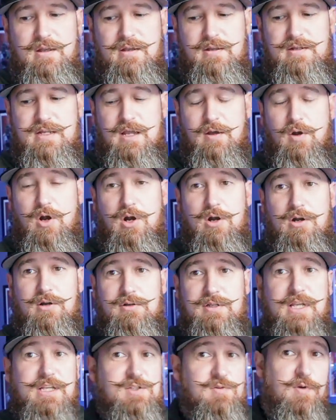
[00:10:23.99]
Now, our
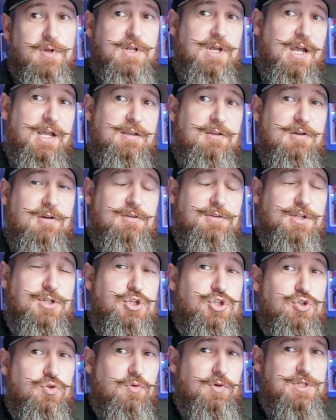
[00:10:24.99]
next one I call the
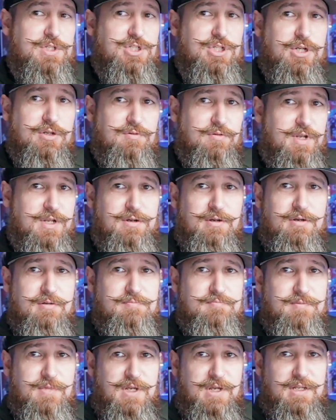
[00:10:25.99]
joy generator.
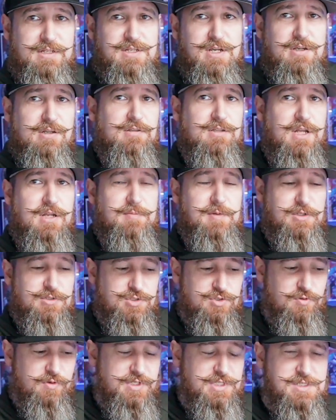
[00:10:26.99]
I talk a lot about
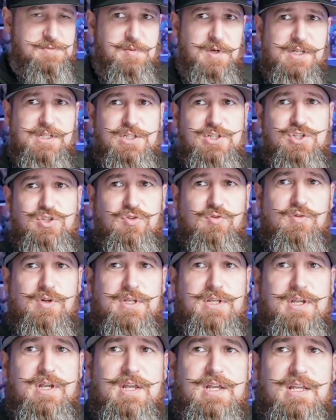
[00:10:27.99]
joy, and spreading
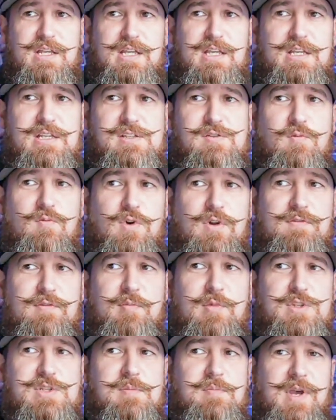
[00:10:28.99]
joy is one of the
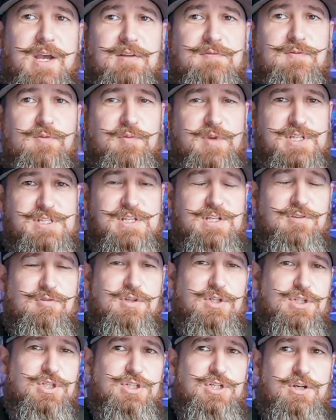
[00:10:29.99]
most impactful ways that you
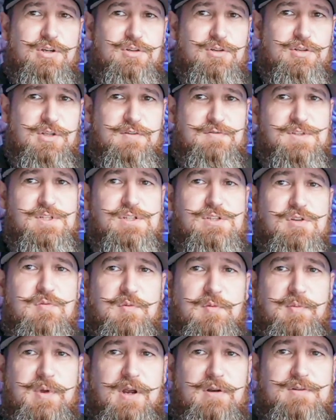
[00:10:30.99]
can share your gifts and
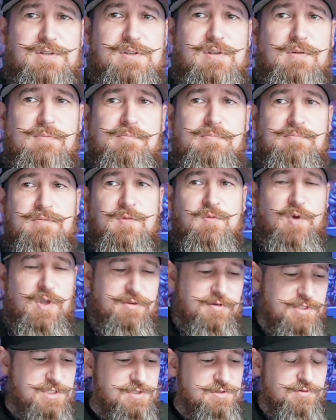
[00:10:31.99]
superpowers.
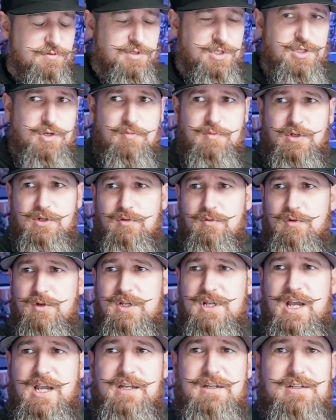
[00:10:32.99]
Whether it's through humor or
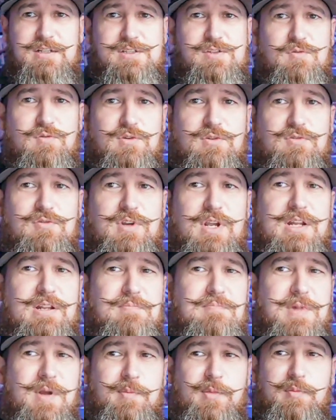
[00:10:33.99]
kindness or
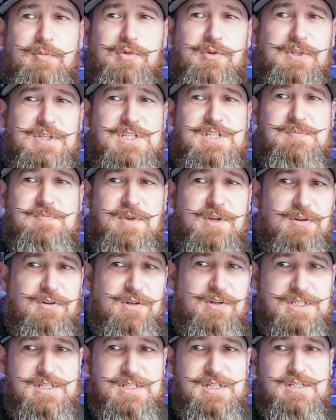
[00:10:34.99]
creating memorable
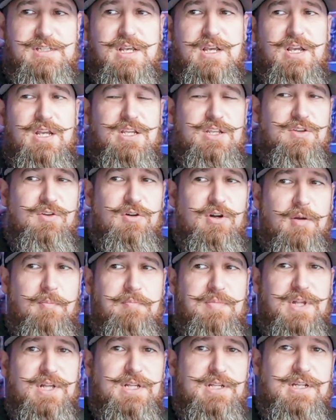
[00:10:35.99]
experiences, your
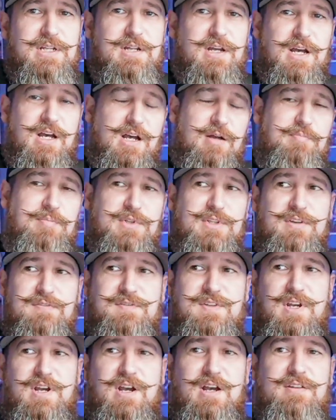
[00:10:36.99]
ability to
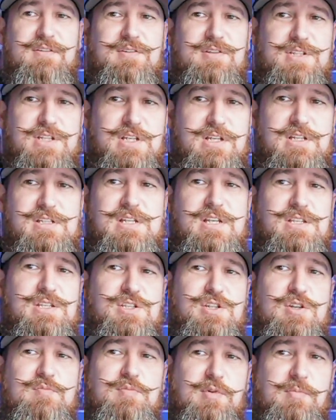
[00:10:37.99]
uplift others is a
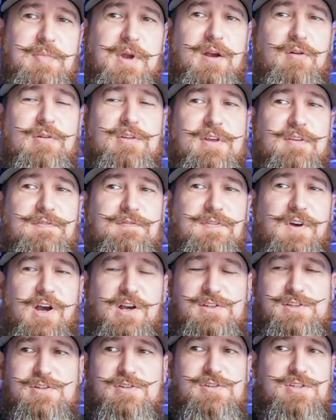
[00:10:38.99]
superpower that
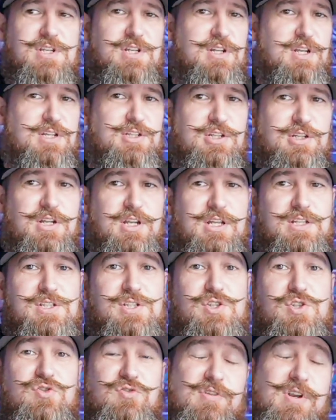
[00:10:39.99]
fosters connection and
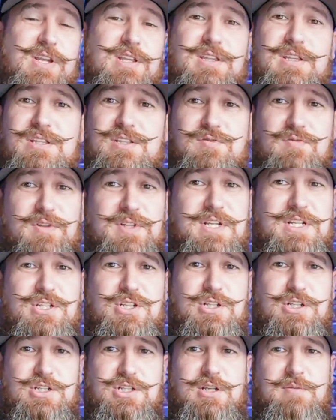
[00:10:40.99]
strengthens
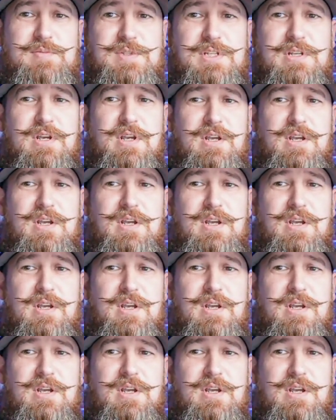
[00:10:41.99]
relationships.